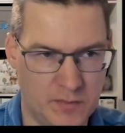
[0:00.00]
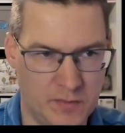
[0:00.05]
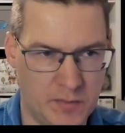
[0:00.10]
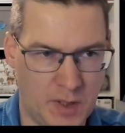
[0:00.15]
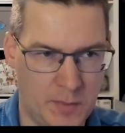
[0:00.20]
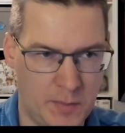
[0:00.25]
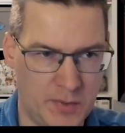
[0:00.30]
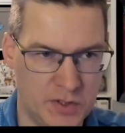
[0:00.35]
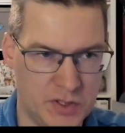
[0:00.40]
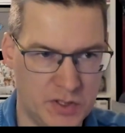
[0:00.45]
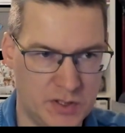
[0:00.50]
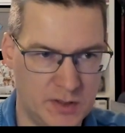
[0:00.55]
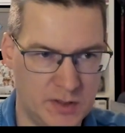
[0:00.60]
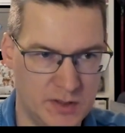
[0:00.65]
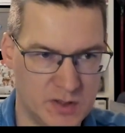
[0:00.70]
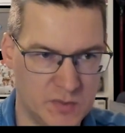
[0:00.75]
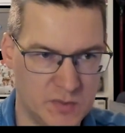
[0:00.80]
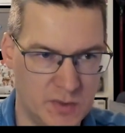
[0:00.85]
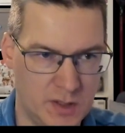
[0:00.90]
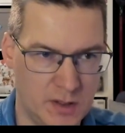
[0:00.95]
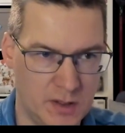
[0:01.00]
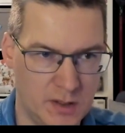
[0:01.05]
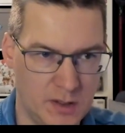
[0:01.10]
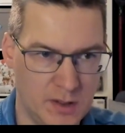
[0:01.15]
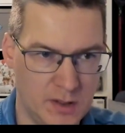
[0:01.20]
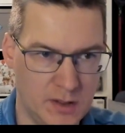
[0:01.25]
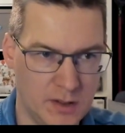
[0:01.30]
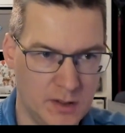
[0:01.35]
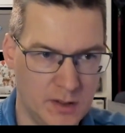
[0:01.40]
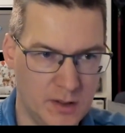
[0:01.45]
a publish here as well.
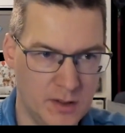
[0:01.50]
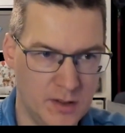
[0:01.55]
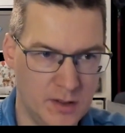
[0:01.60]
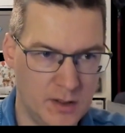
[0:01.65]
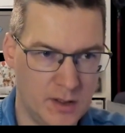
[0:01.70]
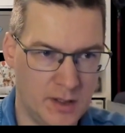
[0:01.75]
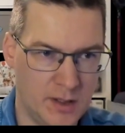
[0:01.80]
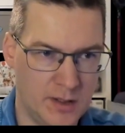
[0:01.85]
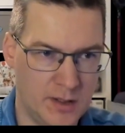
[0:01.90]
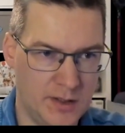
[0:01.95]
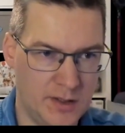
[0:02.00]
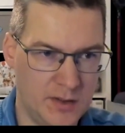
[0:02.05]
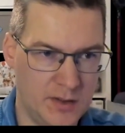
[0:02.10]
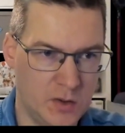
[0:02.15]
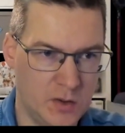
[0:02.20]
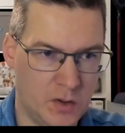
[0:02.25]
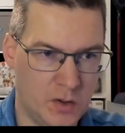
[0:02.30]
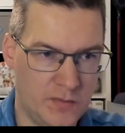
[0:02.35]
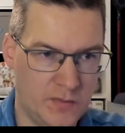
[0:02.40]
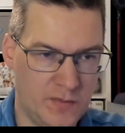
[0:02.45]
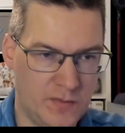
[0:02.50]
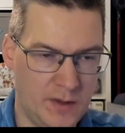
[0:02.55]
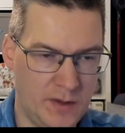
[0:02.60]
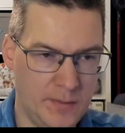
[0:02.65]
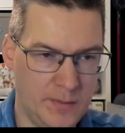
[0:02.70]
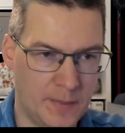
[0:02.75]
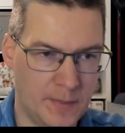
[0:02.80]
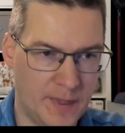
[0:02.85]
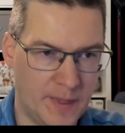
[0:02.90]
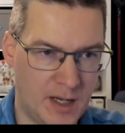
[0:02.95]
And in the
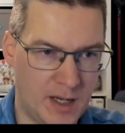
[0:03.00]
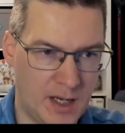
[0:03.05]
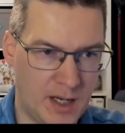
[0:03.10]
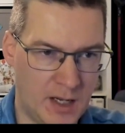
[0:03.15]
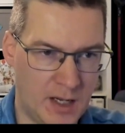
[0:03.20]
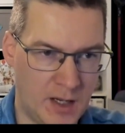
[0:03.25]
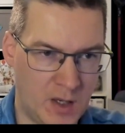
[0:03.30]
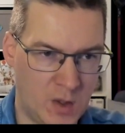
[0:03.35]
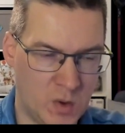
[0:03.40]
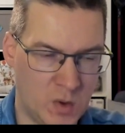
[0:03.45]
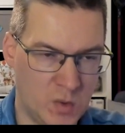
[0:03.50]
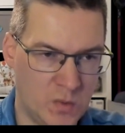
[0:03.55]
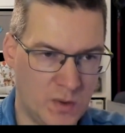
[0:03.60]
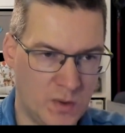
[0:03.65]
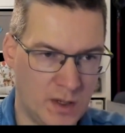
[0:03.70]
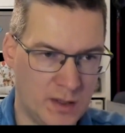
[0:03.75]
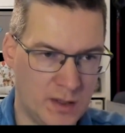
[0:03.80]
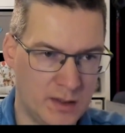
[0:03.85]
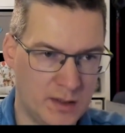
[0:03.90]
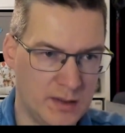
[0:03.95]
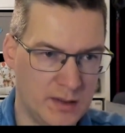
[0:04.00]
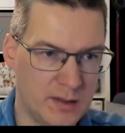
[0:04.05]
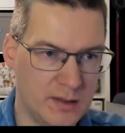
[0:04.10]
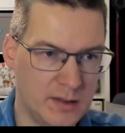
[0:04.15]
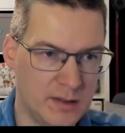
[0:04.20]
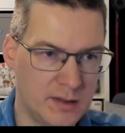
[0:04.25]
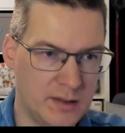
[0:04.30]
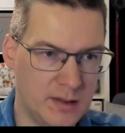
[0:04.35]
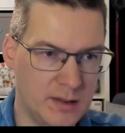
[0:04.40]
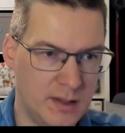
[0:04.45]
author, I
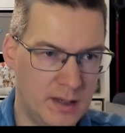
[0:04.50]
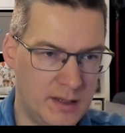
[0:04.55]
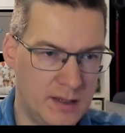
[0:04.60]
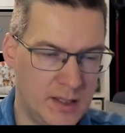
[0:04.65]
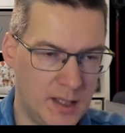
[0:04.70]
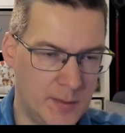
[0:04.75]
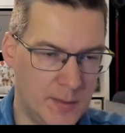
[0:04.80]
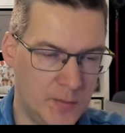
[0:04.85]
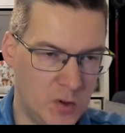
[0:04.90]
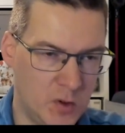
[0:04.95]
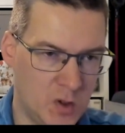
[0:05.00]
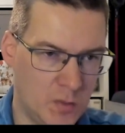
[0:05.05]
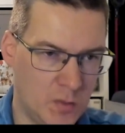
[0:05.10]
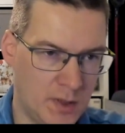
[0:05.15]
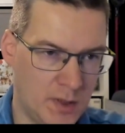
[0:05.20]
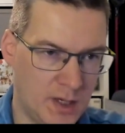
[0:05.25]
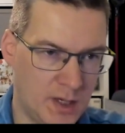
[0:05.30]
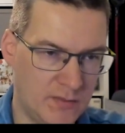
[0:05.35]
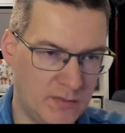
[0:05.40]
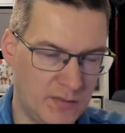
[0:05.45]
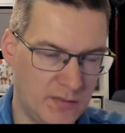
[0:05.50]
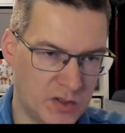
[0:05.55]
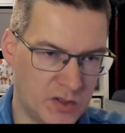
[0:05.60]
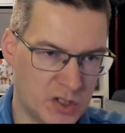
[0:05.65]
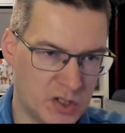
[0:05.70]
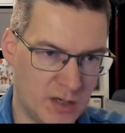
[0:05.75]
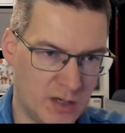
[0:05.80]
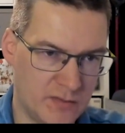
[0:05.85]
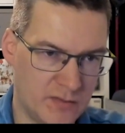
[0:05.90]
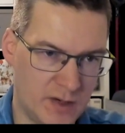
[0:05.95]
run the AM command with a
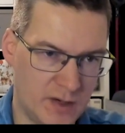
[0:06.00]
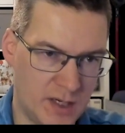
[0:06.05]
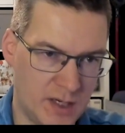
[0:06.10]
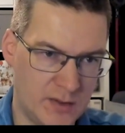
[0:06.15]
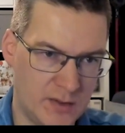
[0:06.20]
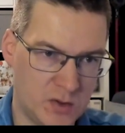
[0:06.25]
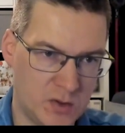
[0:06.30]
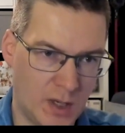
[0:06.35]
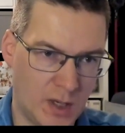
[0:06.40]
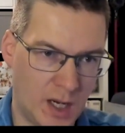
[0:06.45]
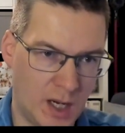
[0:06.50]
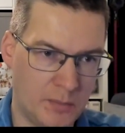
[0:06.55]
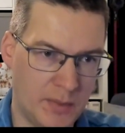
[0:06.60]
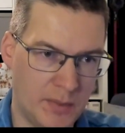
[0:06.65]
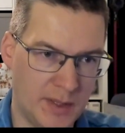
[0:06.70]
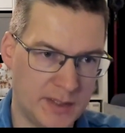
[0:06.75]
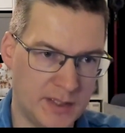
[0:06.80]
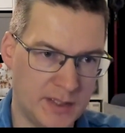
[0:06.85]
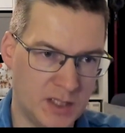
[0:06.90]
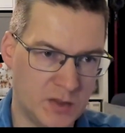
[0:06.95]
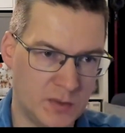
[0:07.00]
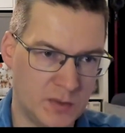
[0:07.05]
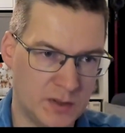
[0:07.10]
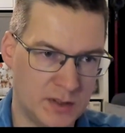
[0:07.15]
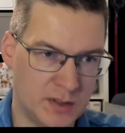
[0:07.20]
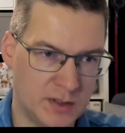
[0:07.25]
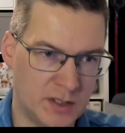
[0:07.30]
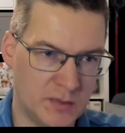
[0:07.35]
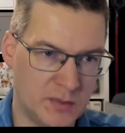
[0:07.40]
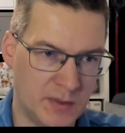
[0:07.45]
jar file to unpack
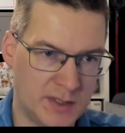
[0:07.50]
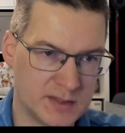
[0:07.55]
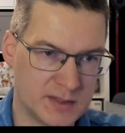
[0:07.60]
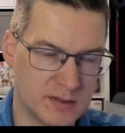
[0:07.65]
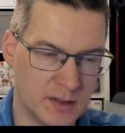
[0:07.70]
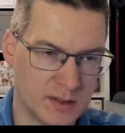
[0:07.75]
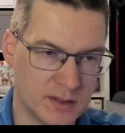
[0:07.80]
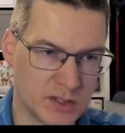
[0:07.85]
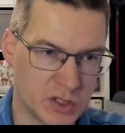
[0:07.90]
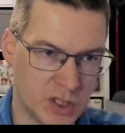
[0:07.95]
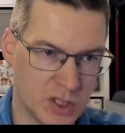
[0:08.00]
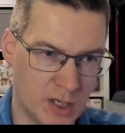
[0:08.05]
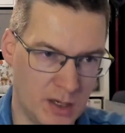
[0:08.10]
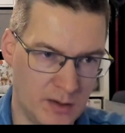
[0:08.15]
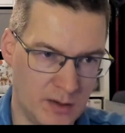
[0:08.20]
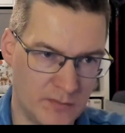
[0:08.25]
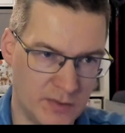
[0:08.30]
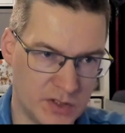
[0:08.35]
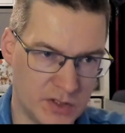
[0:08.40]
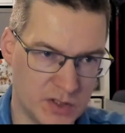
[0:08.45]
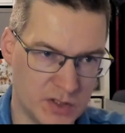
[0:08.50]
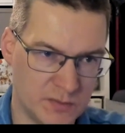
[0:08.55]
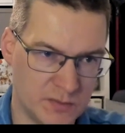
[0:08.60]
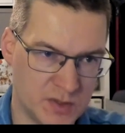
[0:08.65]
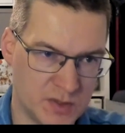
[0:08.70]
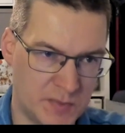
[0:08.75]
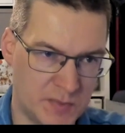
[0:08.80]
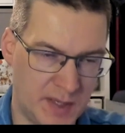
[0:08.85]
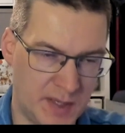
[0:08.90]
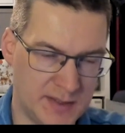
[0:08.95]
the quick-start.jar, which
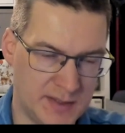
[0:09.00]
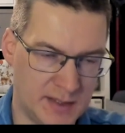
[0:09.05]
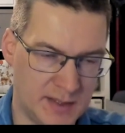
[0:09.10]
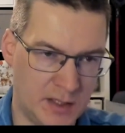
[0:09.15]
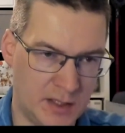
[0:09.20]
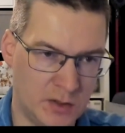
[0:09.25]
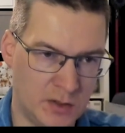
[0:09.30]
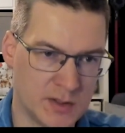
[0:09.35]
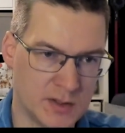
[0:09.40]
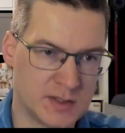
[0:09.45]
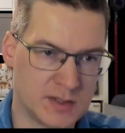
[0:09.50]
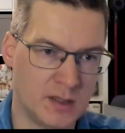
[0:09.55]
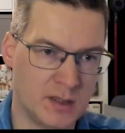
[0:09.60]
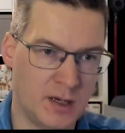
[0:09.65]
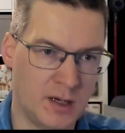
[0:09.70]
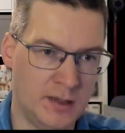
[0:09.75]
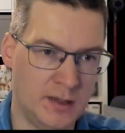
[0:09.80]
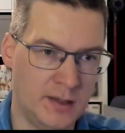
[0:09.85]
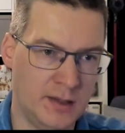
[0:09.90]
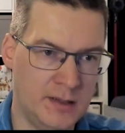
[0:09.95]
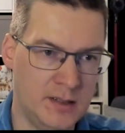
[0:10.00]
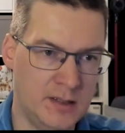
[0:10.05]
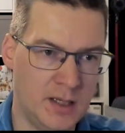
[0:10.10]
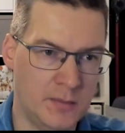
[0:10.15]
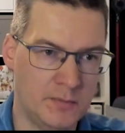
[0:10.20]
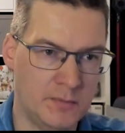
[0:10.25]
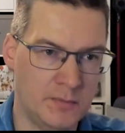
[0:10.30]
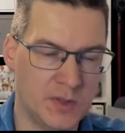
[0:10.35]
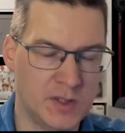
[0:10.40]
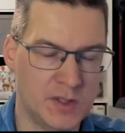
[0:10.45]
is basically not starting
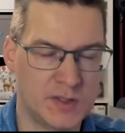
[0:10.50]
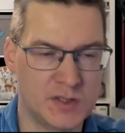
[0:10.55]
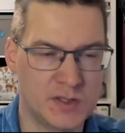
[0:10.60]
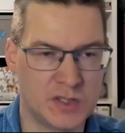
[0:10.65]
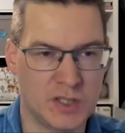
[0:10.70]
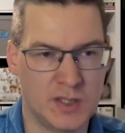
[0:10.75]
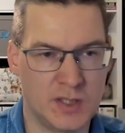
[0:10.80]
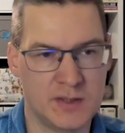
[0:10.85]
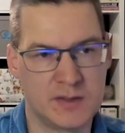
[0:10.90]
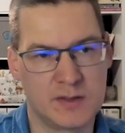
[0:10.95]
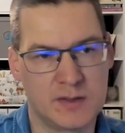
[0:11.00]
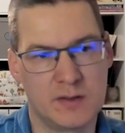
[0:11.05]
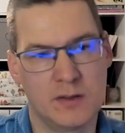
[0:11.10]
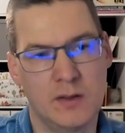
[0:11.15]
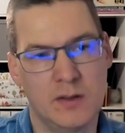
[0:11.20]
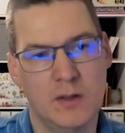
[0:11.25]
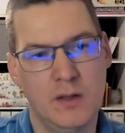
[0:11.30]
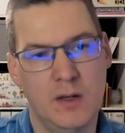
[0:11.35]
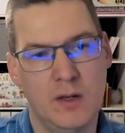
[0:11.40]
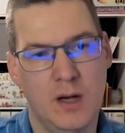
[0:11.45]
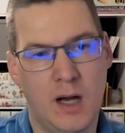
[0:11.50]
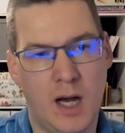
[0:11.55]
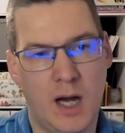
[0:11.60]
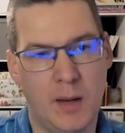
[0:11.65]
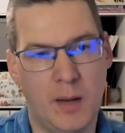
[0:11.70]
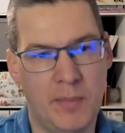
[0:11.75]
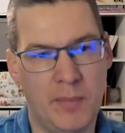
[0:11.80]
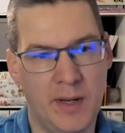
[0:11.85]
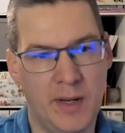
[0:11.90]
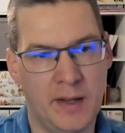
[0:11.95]
AM. It's just
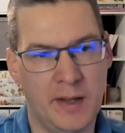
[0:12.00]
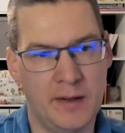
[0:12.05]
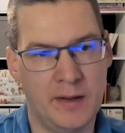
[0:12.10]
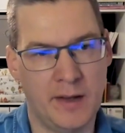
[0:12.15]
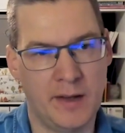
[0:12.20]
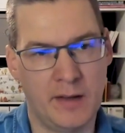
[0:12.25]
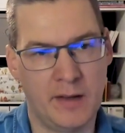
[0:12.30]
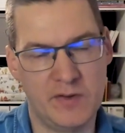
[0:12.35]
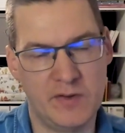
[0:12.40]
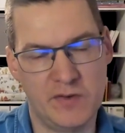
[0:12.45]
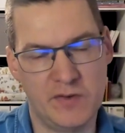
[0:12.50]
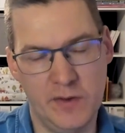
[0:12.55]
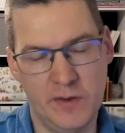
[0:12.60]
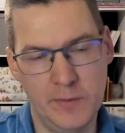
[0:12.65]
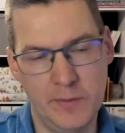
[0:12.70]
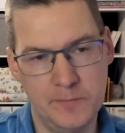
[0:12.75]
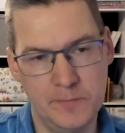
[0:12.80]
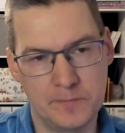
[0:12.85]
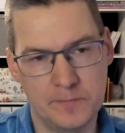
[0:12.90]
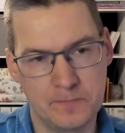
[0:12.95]
unpacking everything,